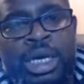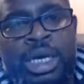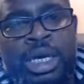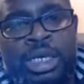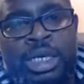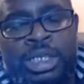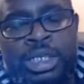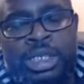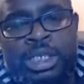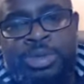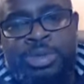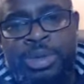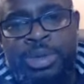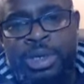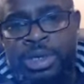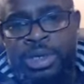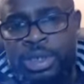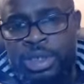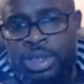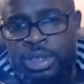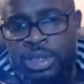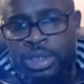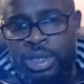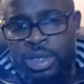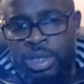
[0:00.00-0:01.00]
his
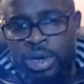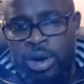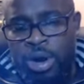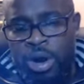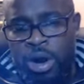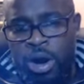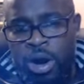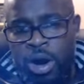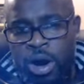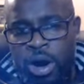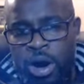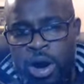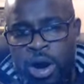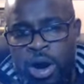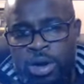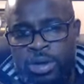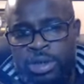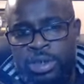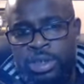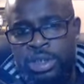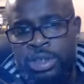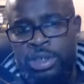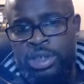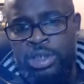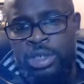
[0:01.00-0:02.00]
experiences of the
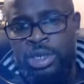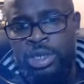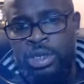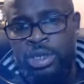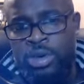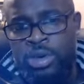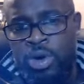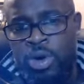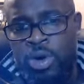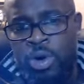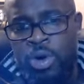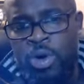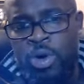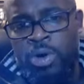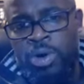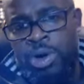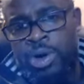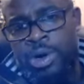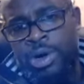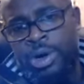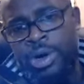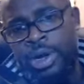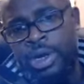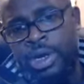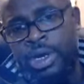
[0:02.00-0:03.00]

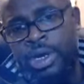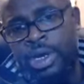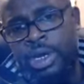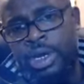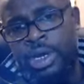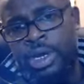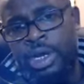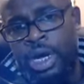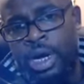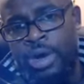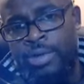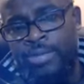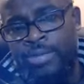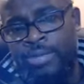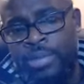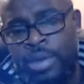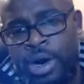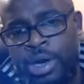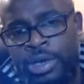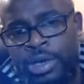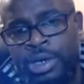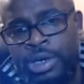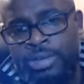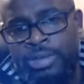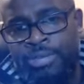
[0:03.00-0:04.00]
horror of
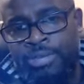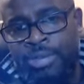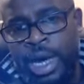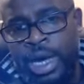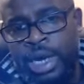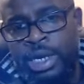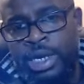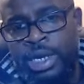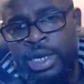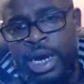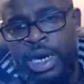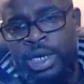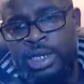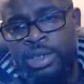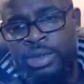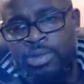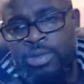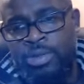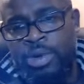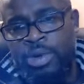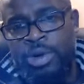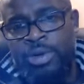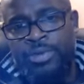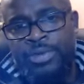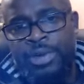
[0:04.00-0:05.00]
modern mechanized
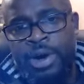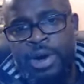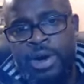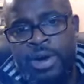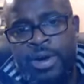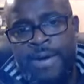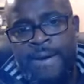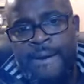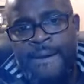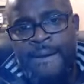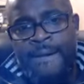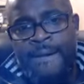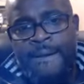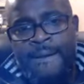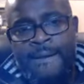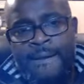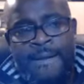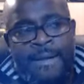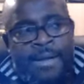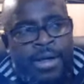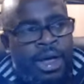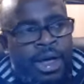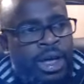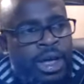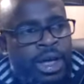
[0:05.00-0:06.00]
warfare.
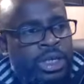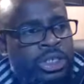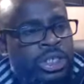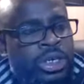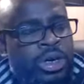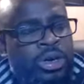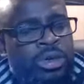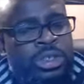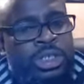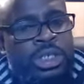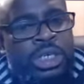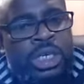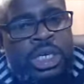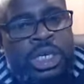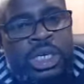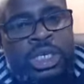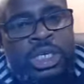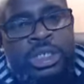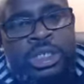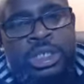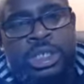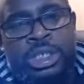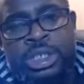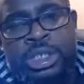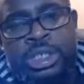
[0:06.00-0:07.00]
It shows in
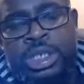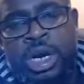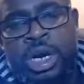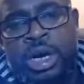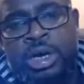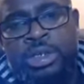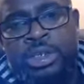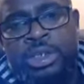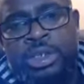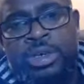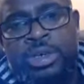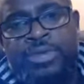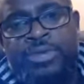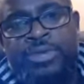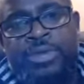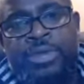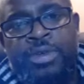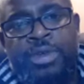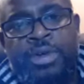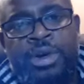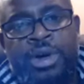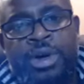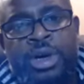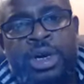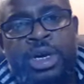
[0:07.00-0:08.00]
his nostalgia
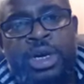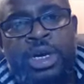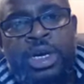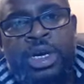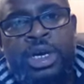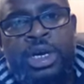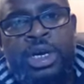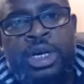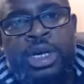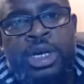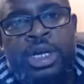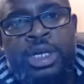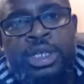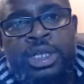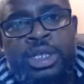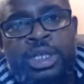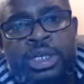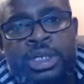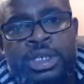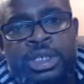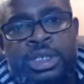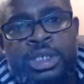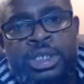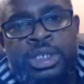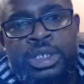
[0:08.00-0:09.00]
for
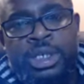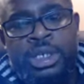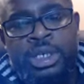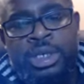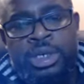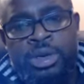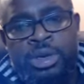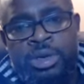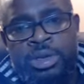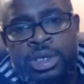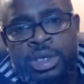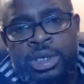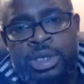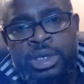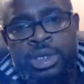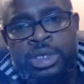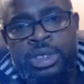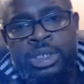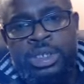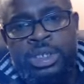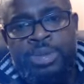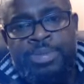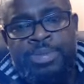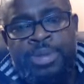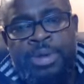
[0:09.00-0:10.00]
these, you know, the
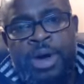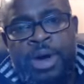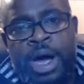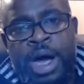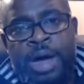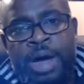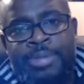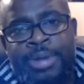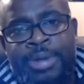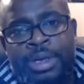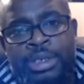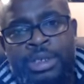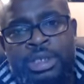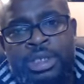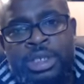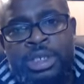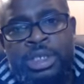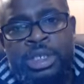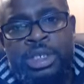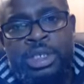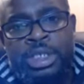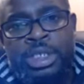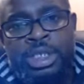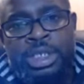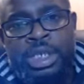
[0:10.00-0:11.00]
simple hobbits,
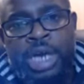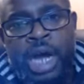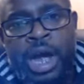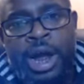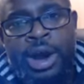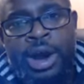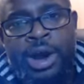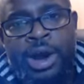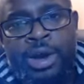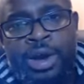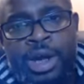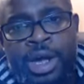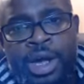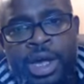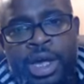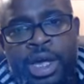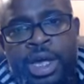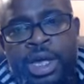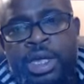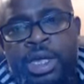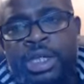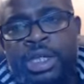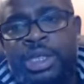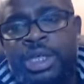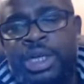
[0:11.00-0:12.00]
the Shire,
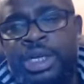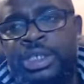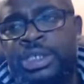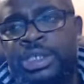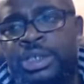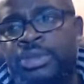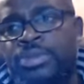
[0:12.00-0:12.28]
this